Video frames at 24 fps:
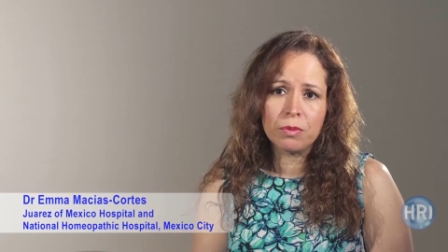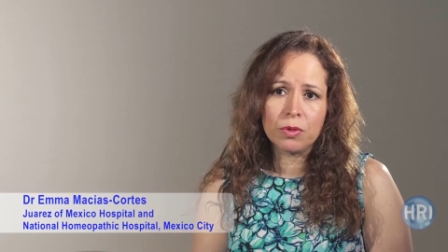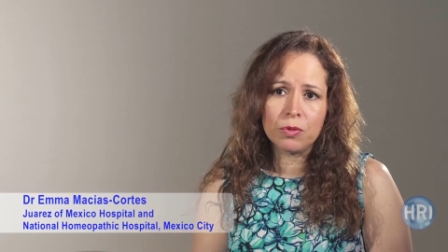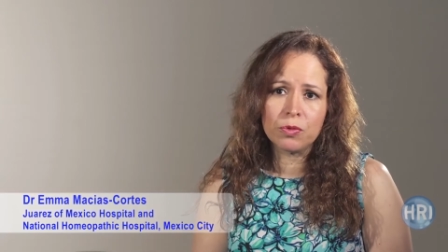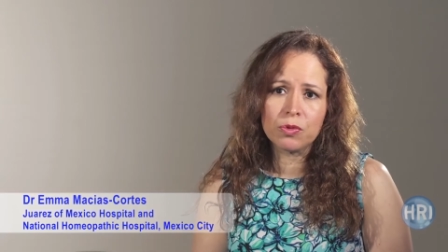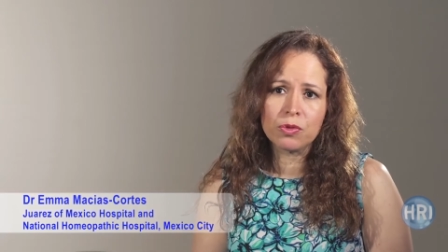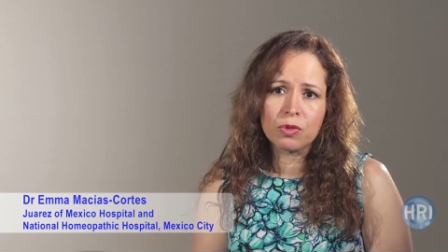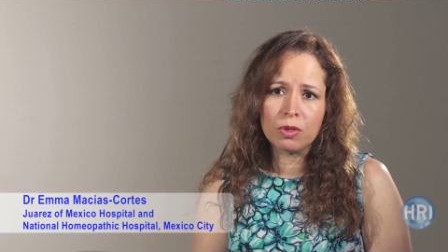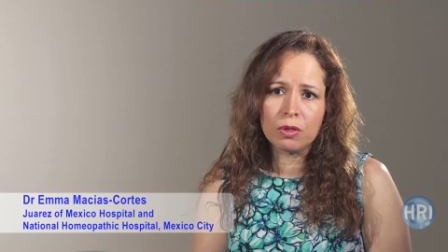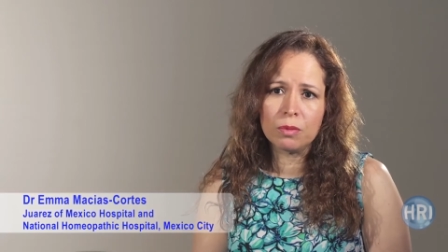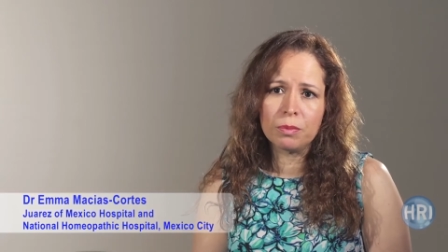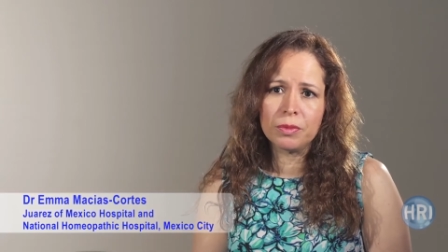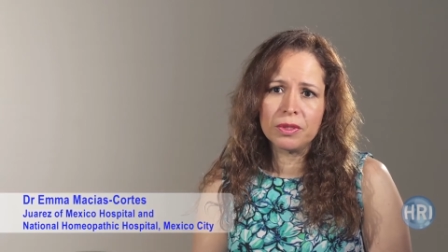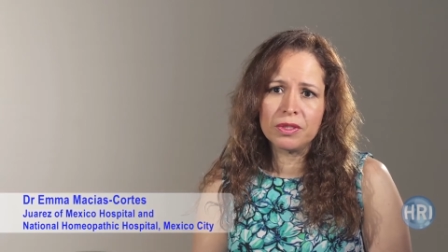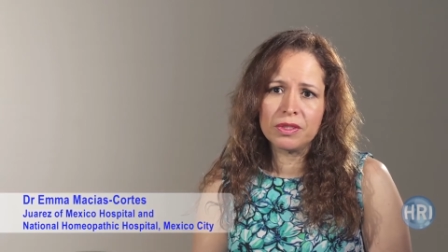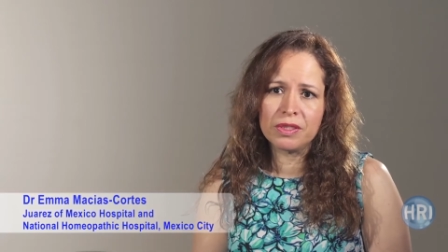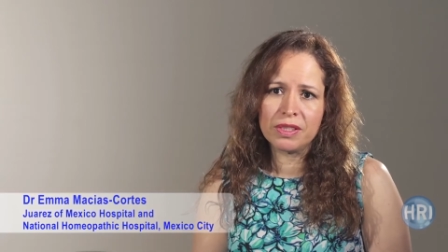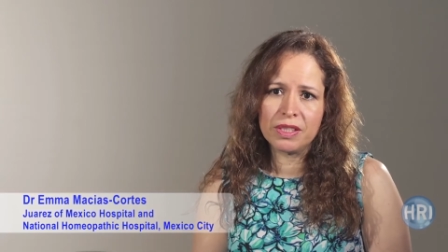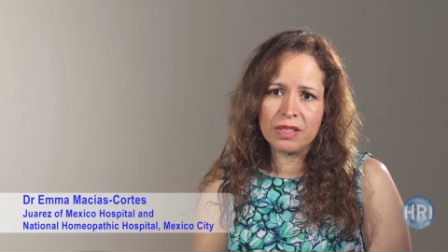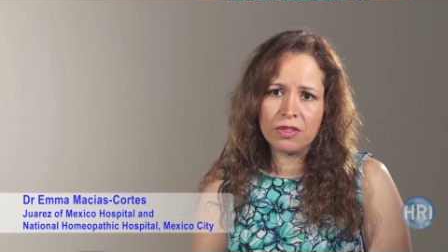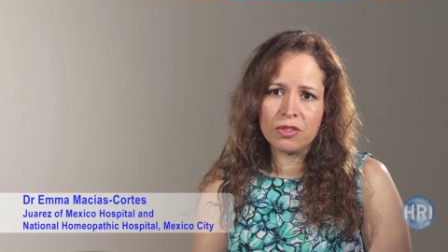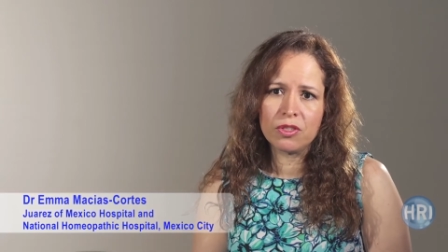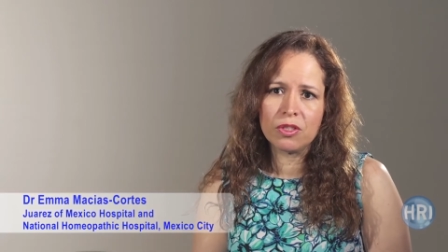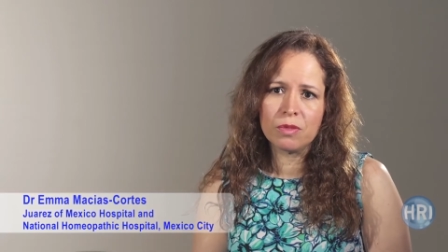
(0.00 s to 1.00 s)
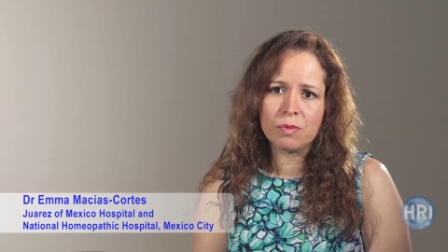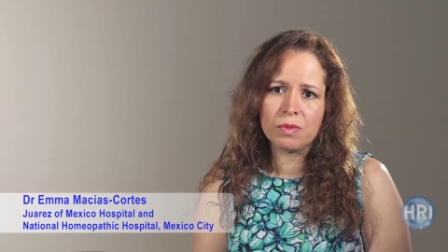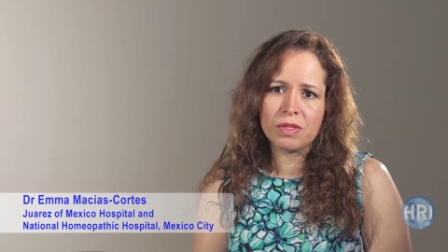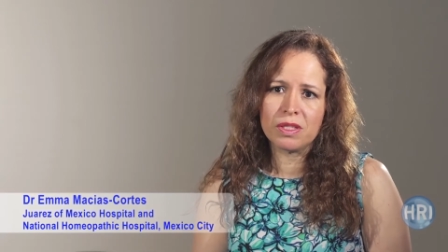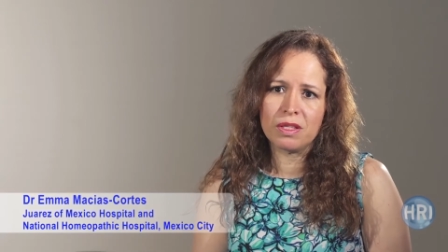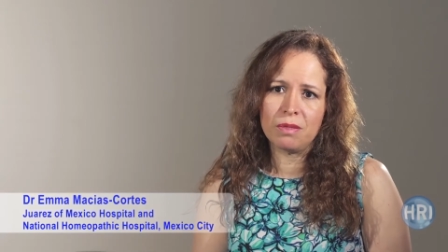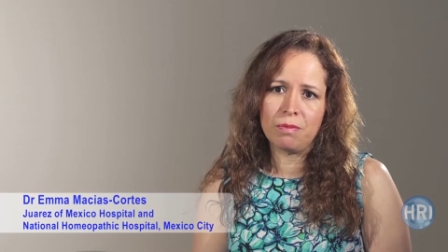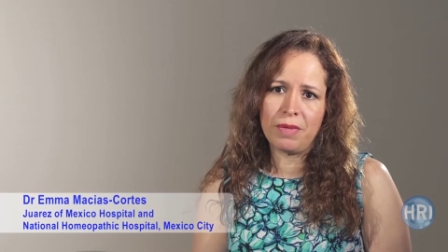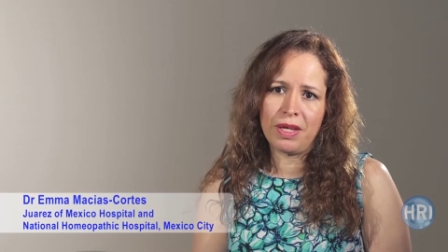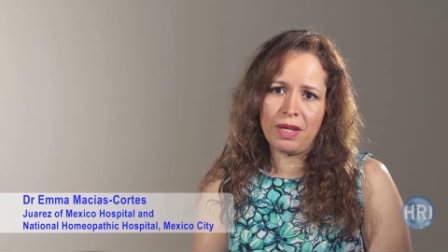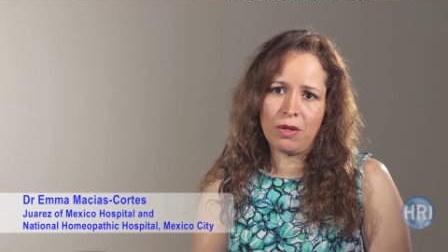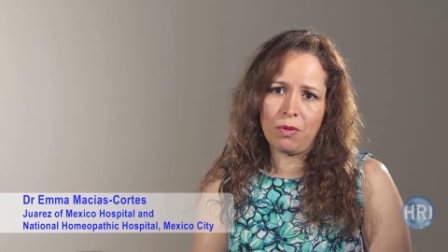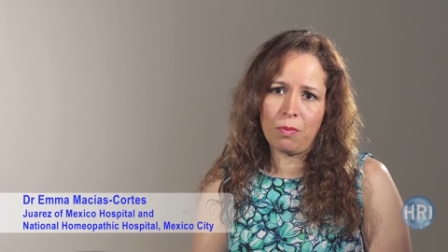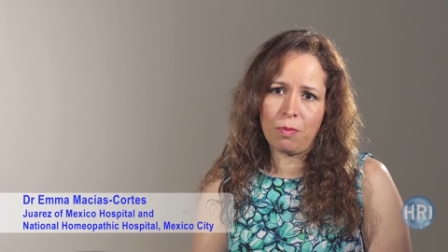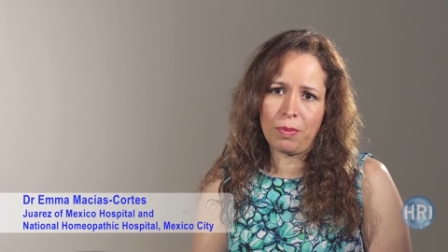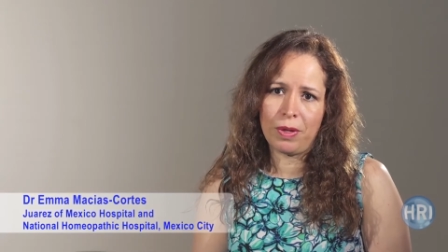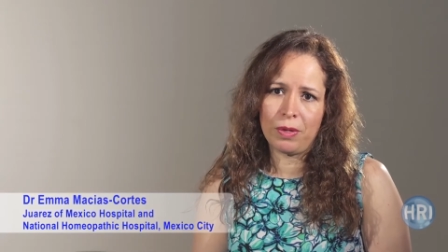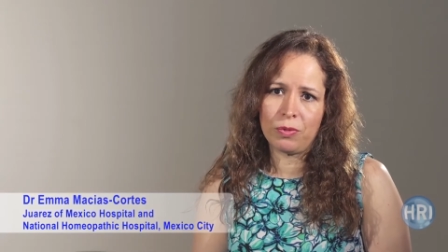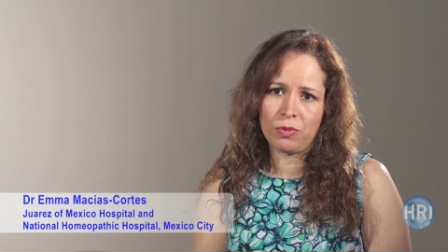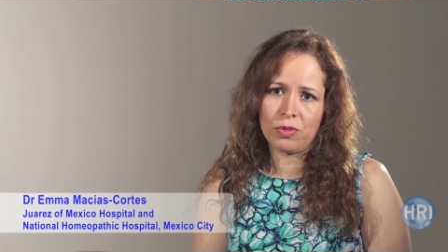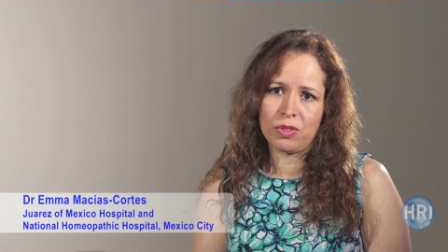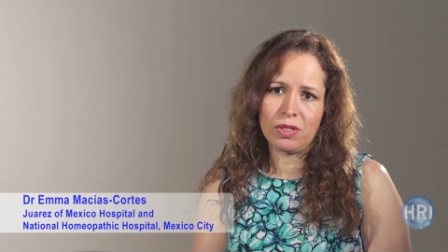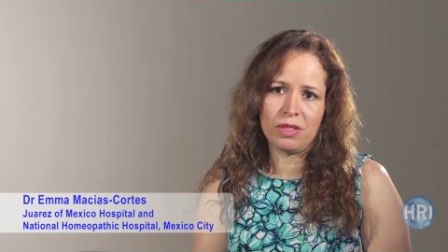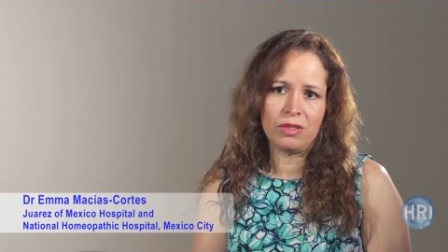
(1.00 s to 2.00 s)
most common symptoms in
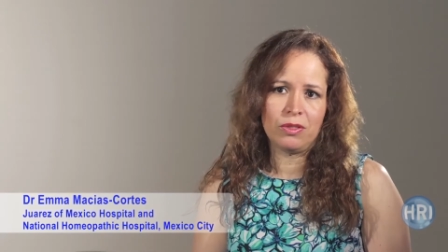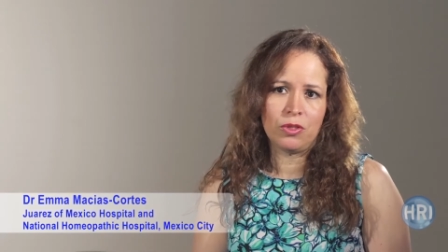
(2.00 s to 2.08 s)
menopause